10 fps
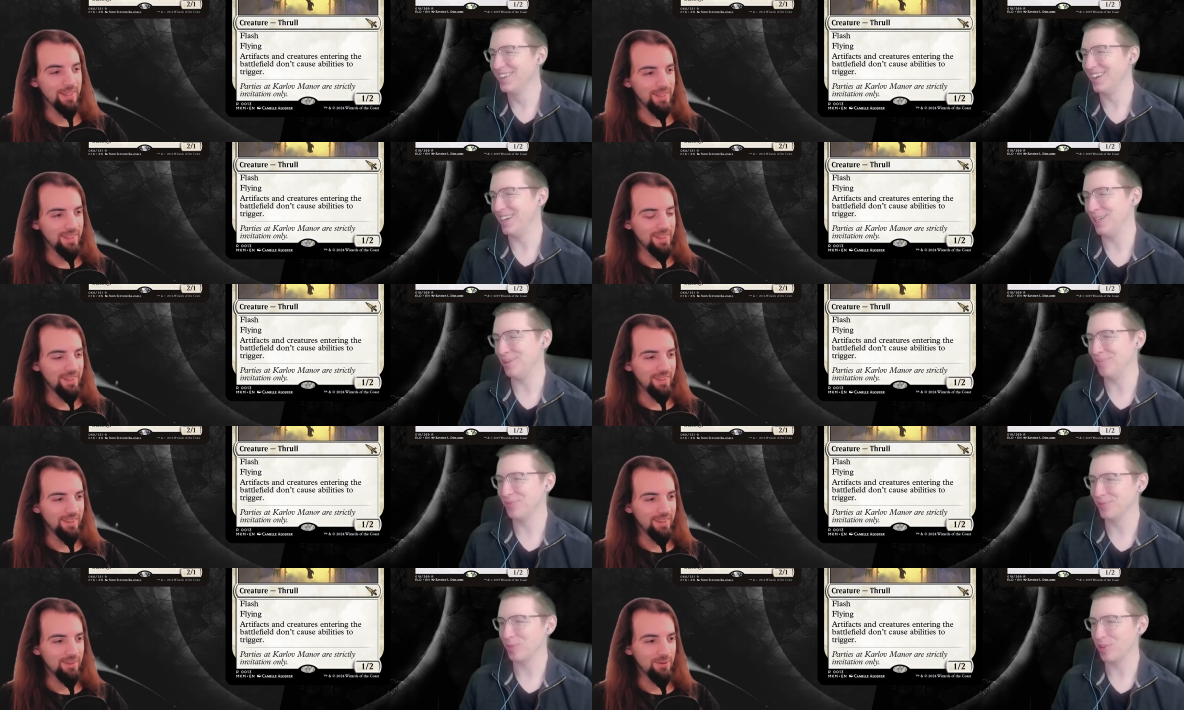Speaker 1: um,
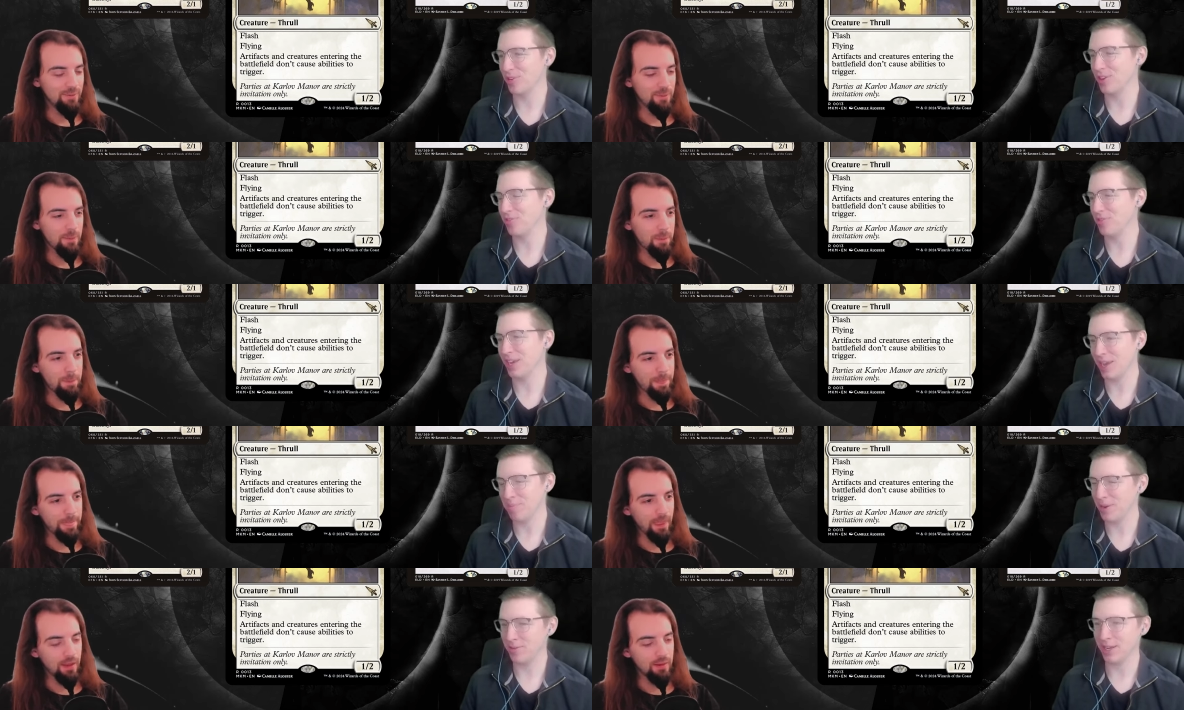whether or not you're in a hate
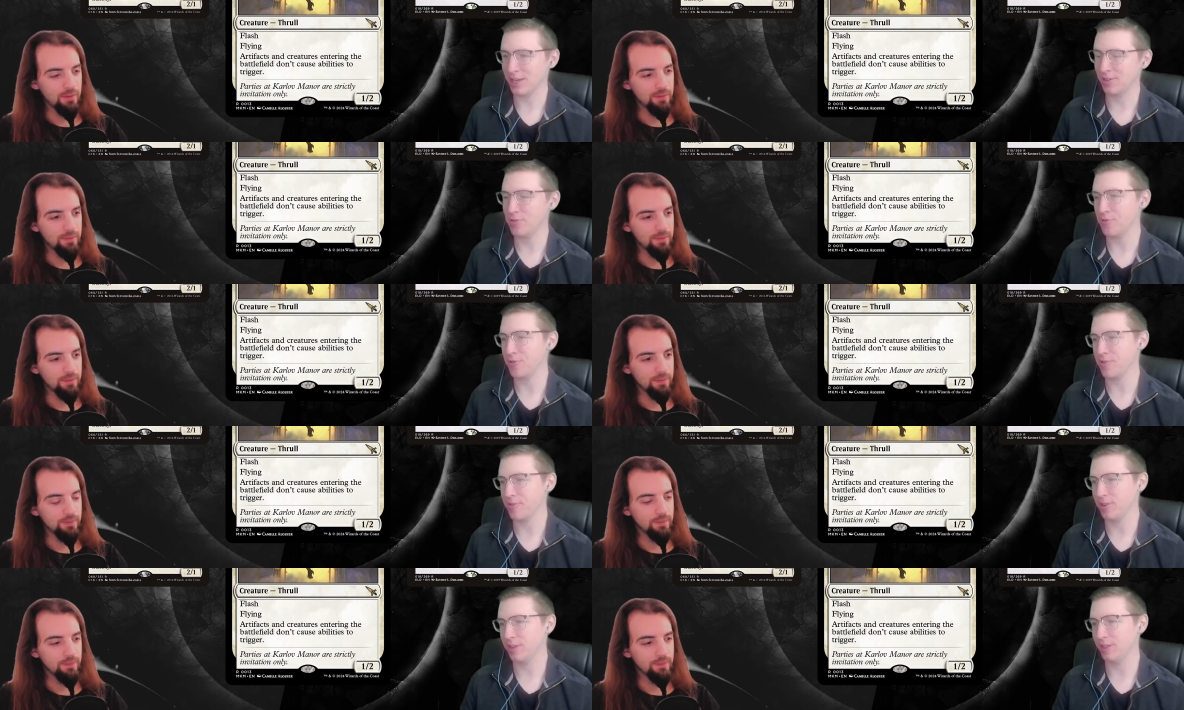bear deck or
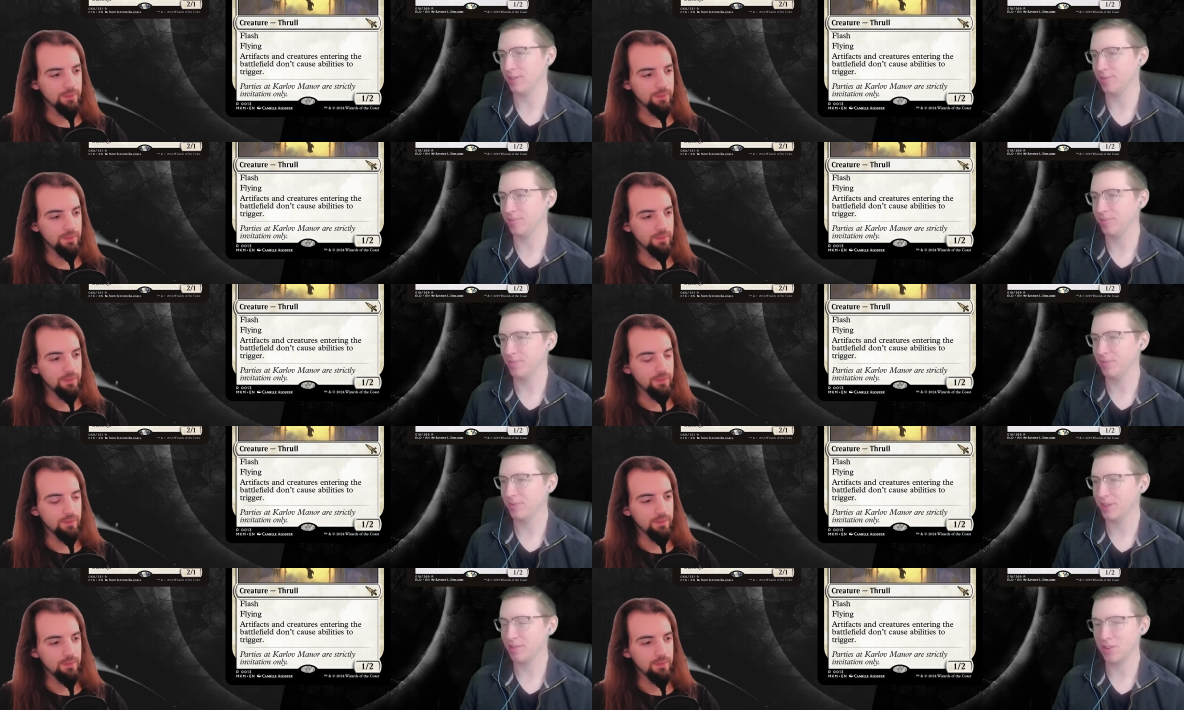uh,
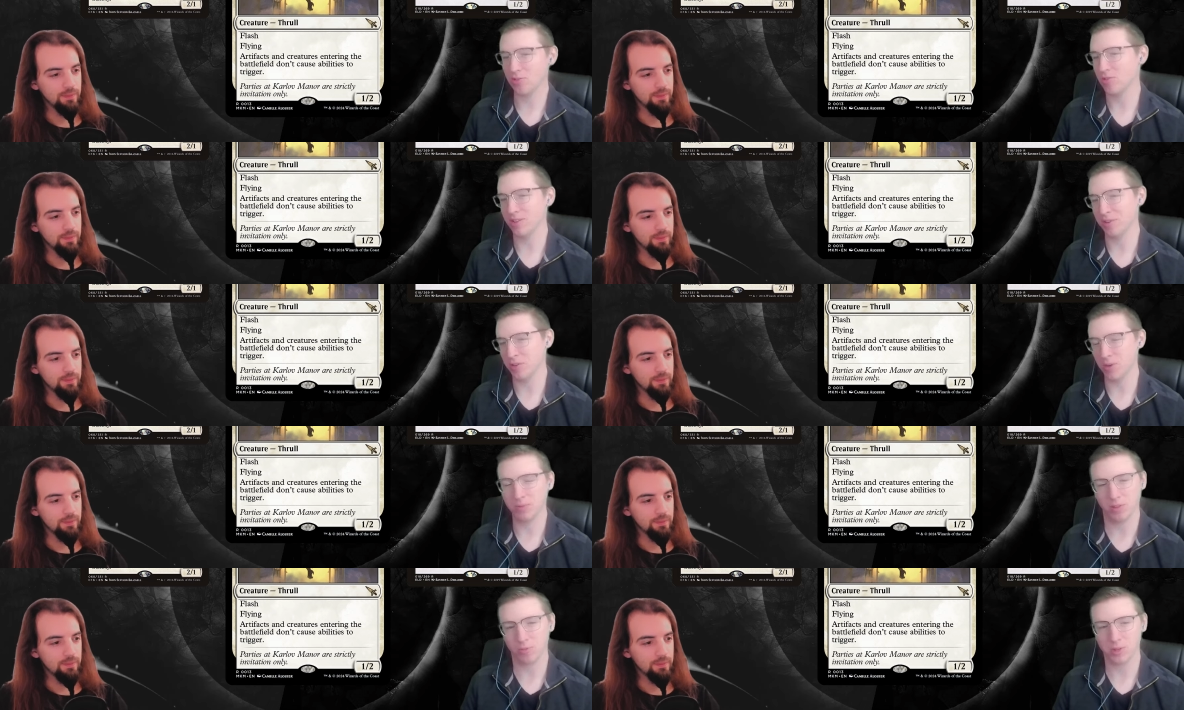I think you could even go up to
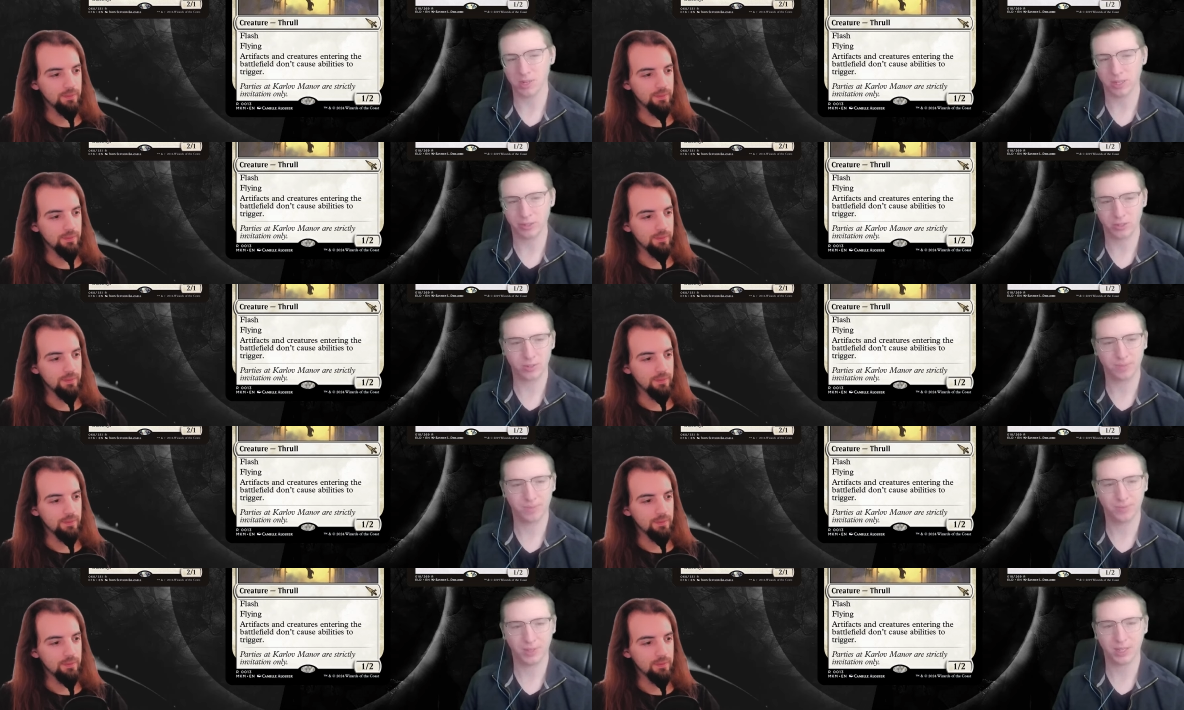three colors
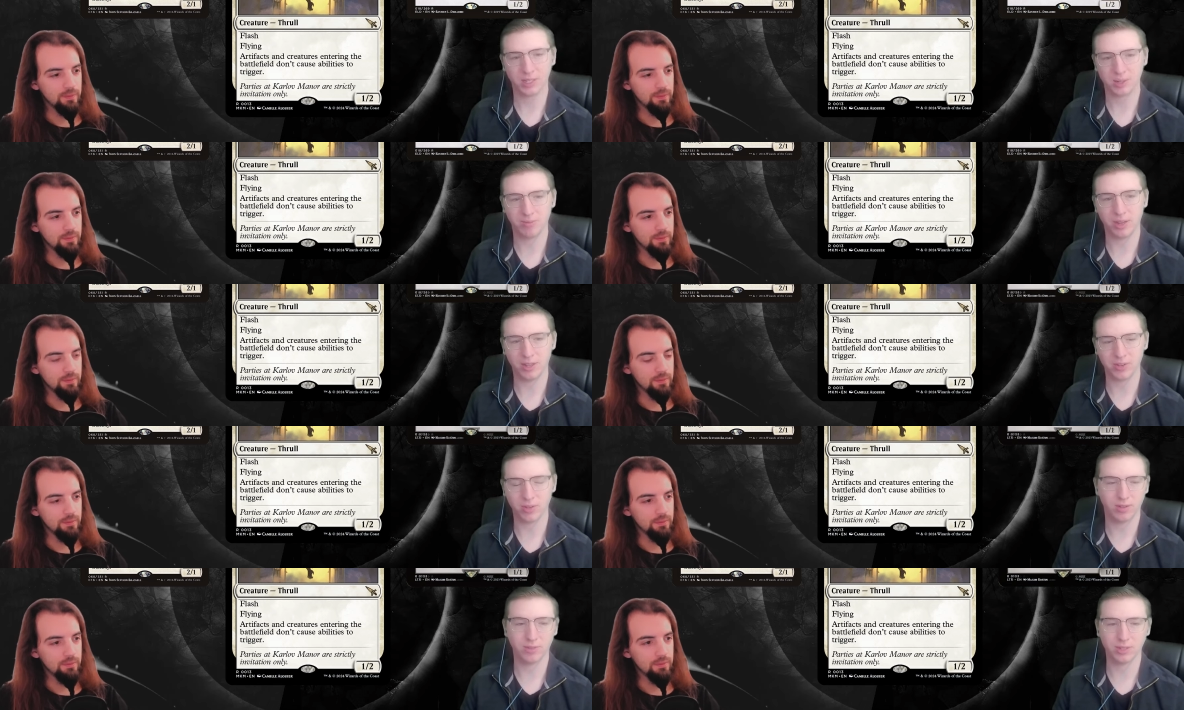and get some value out
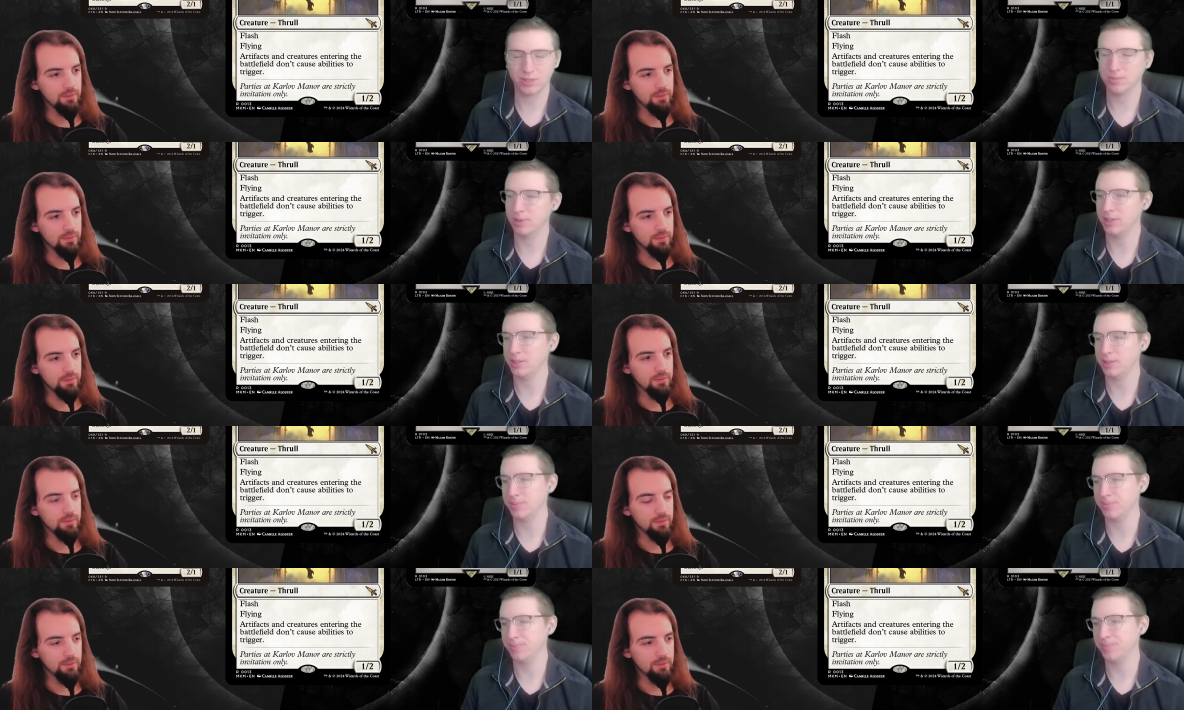of this. Um,